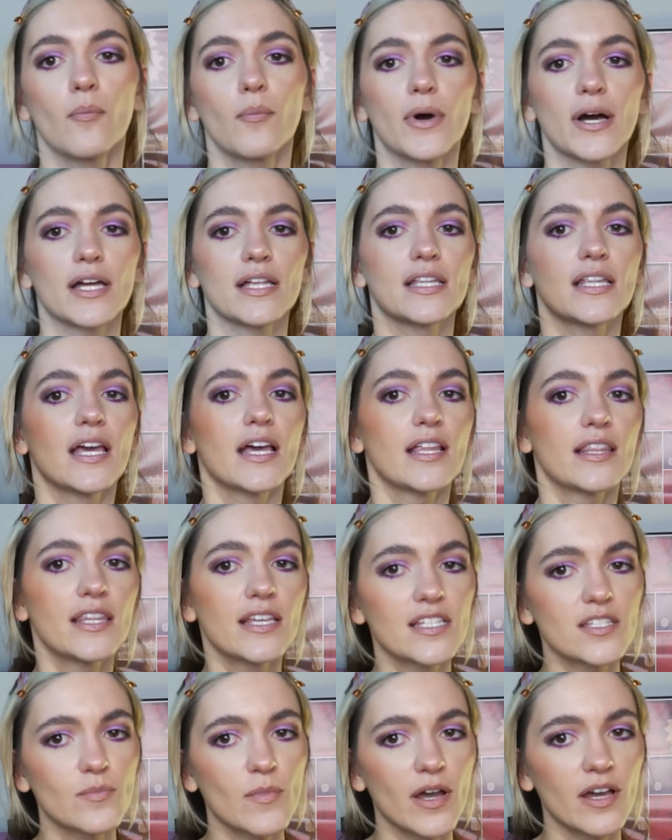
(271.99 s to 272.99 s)
But
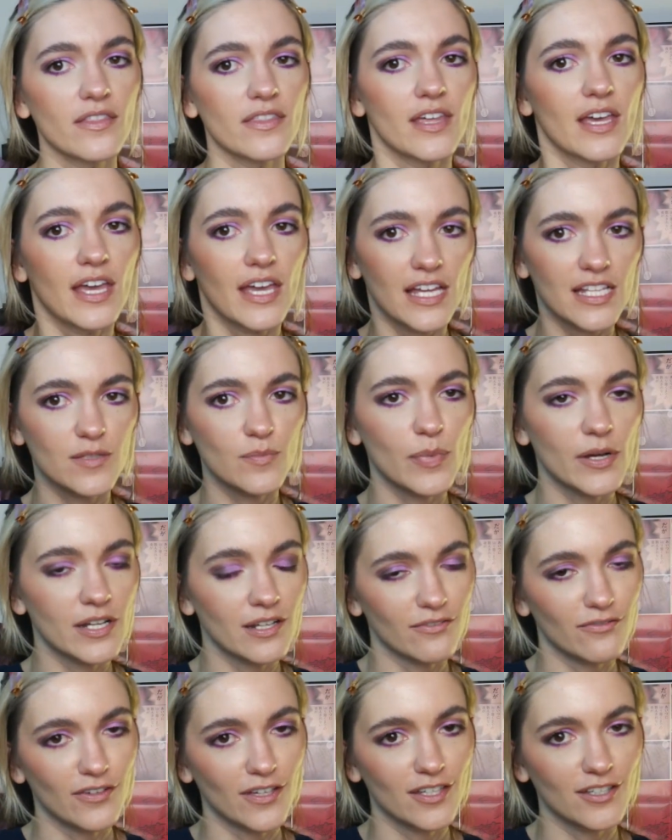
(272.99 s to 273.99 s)
this month, it's
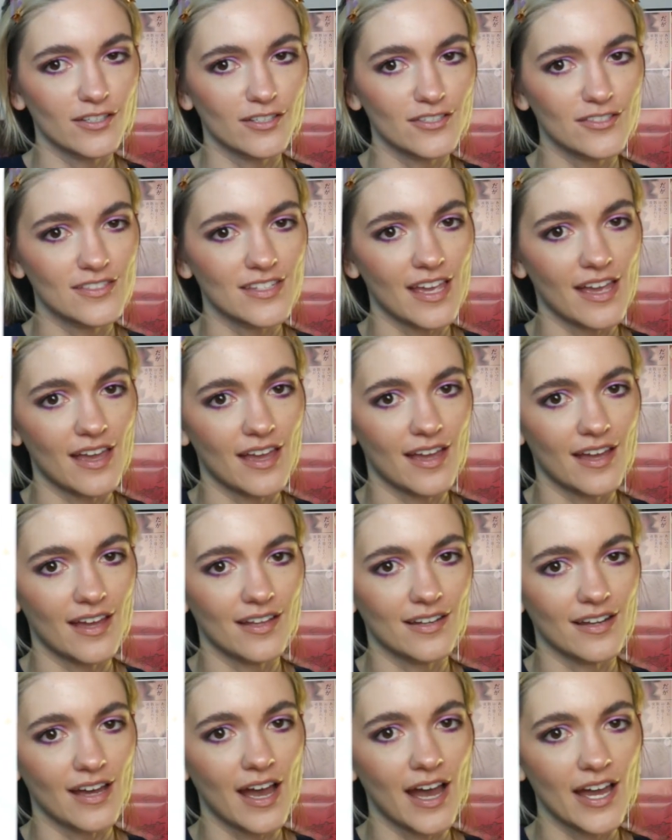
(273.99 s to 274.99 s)
bunny figures,
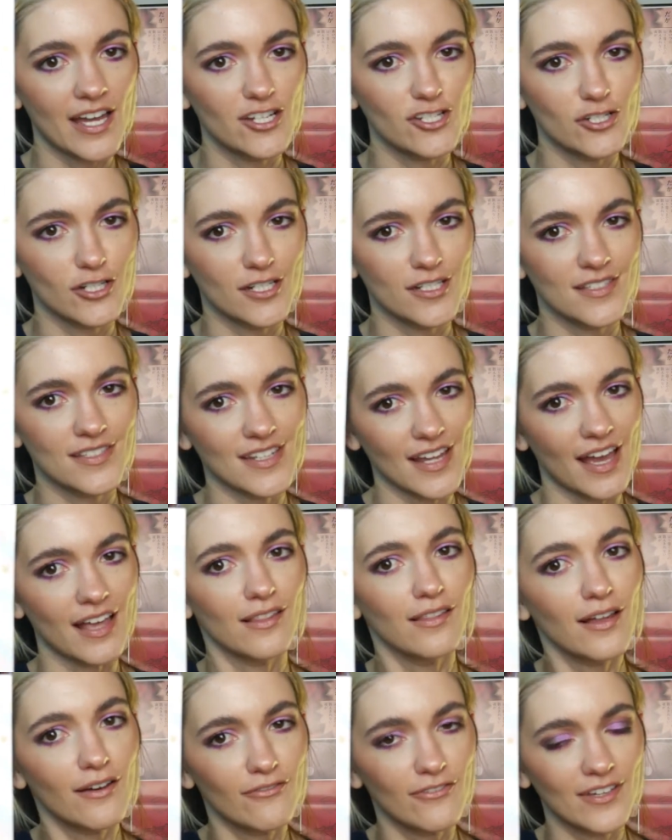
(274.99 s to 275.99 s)
and I
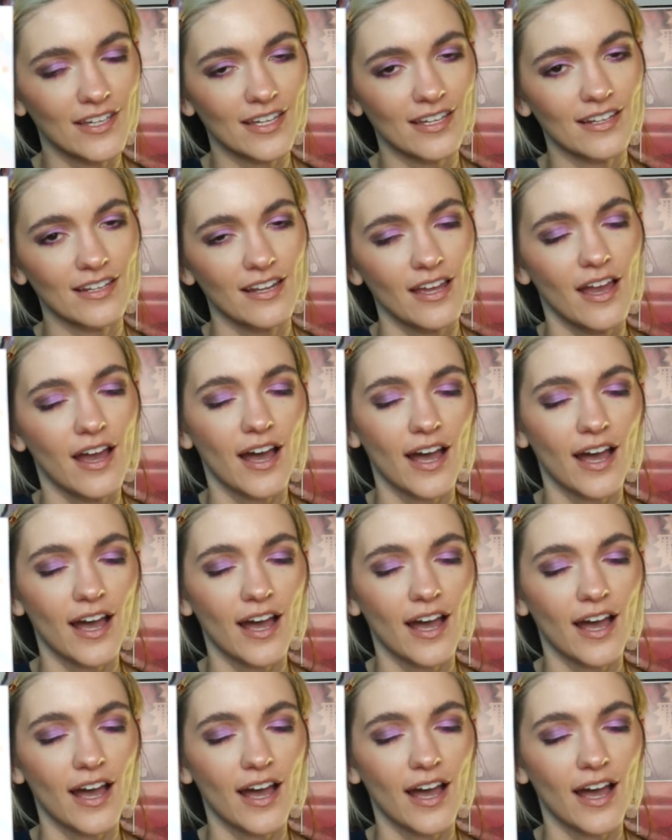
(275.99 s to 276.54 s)
love it.